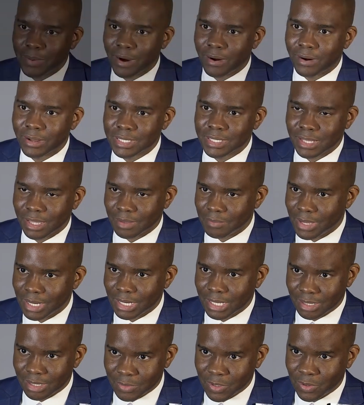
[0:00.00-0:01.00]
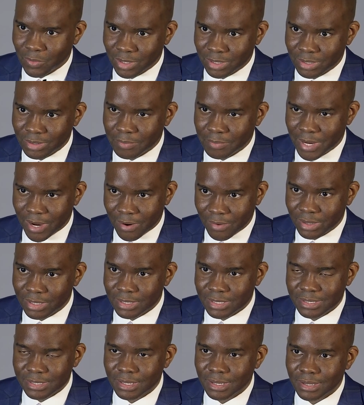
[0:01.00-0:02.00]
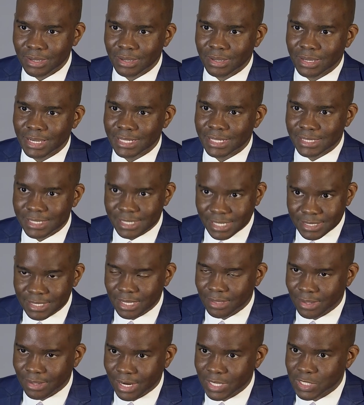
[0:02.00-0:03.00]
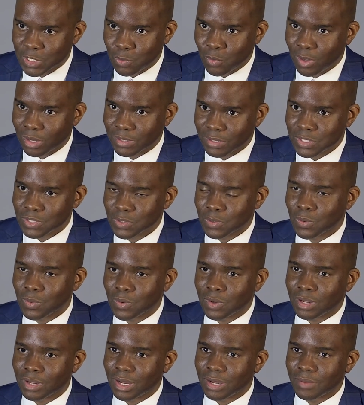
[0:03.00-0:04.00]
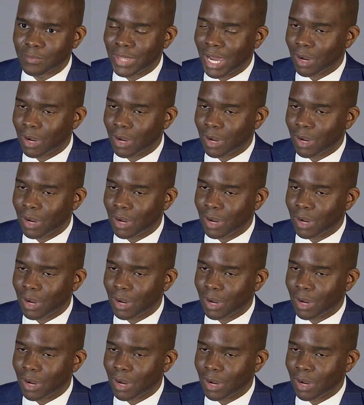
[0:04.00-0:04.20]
parents, like many immigrant parents, insisted that I do well in school.